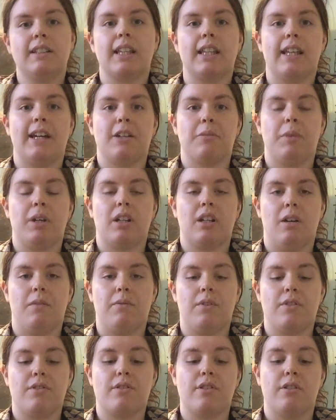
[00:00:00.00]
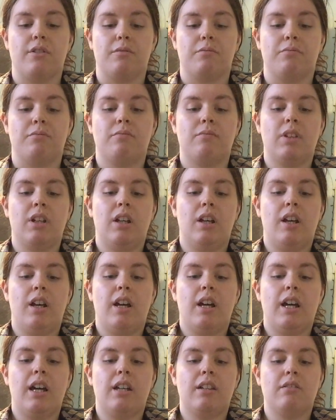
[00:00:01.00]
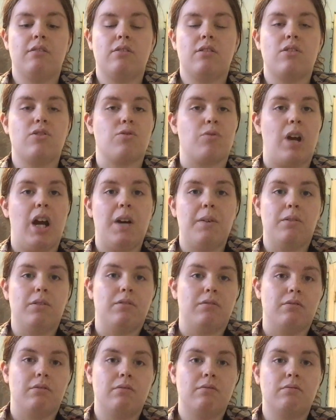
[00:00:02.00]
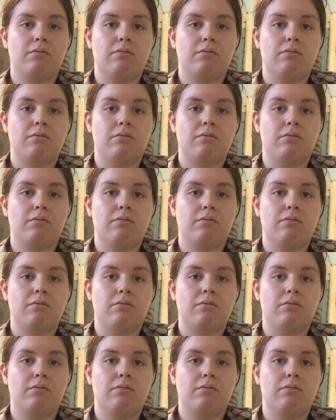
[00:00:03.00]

to get out of my comfort zone and to travel.